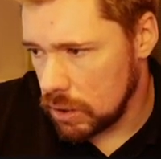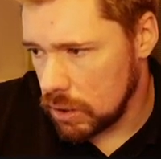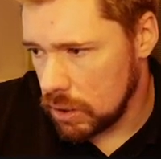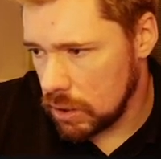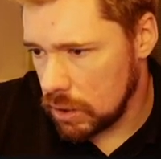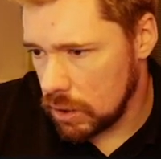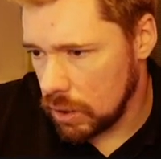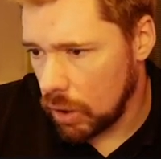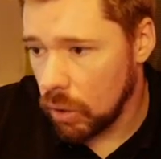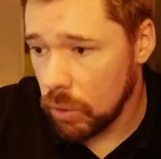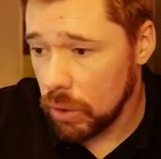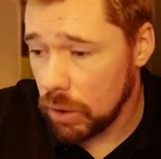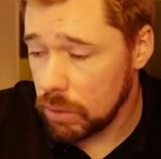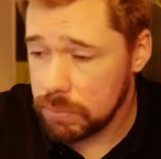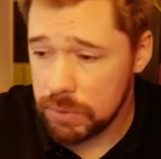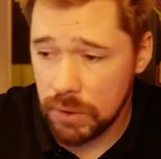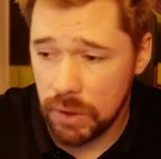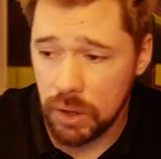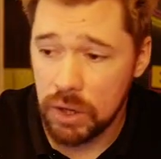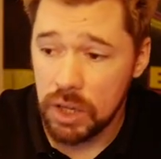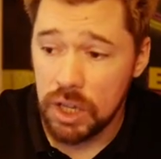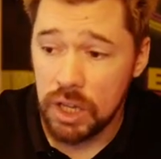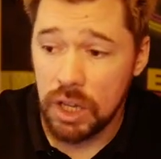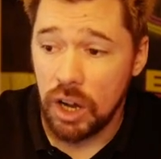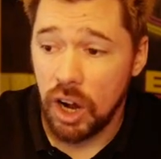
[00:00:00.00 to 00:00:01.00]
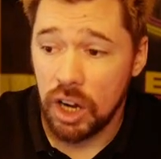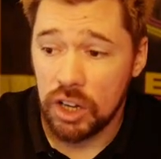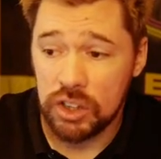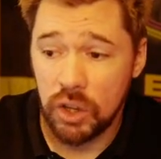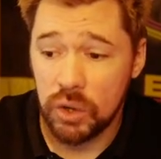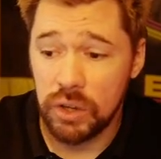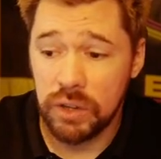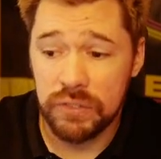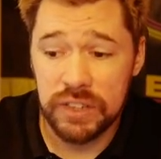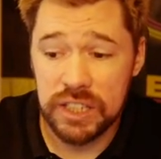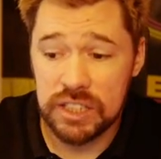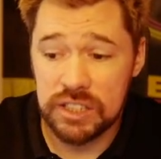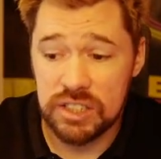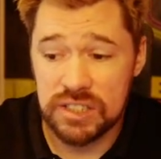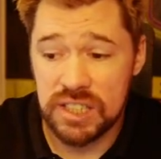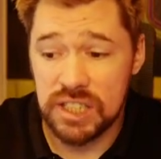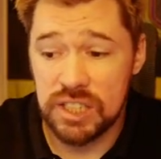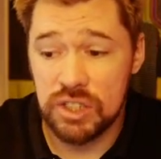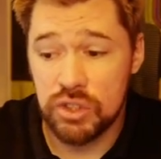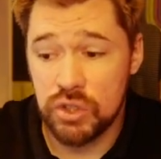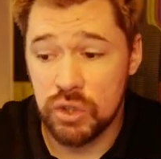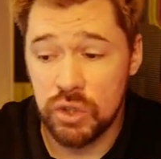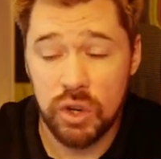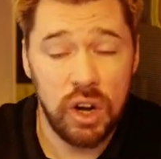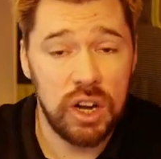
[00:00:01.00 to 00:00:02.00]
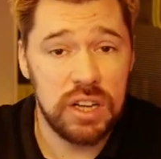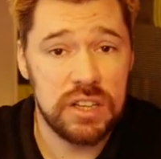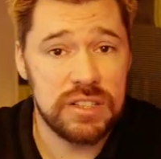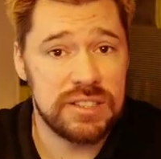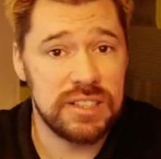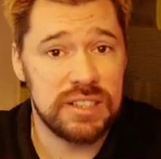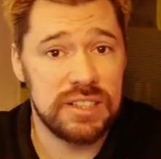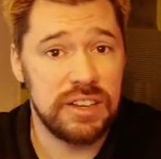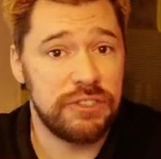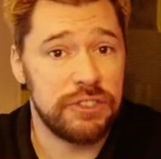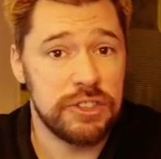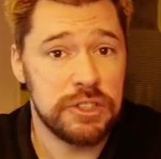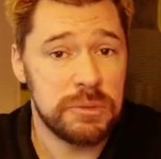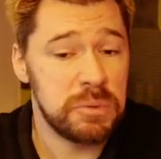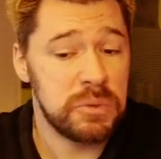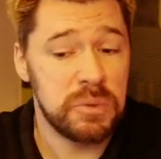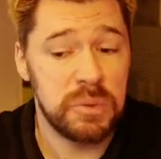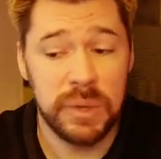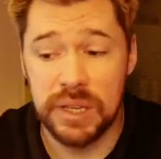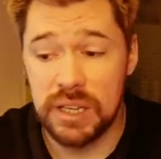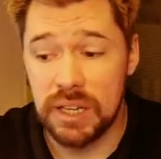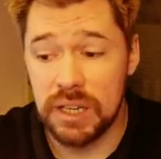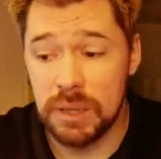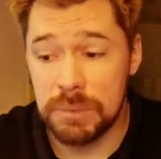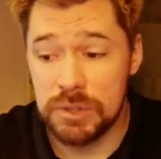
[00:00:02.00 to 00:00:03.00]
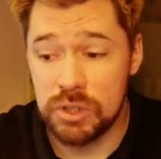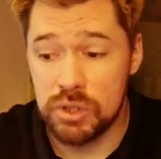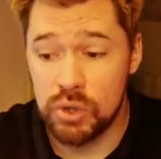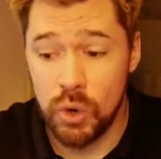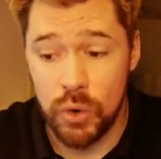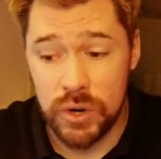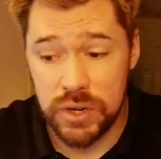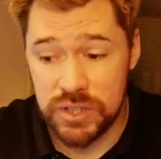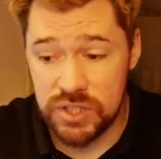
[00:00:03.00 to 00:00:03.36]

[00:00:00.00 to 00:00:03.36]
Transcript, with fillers: Oh, I don't even need to teach you guys the difference between the Libertadores and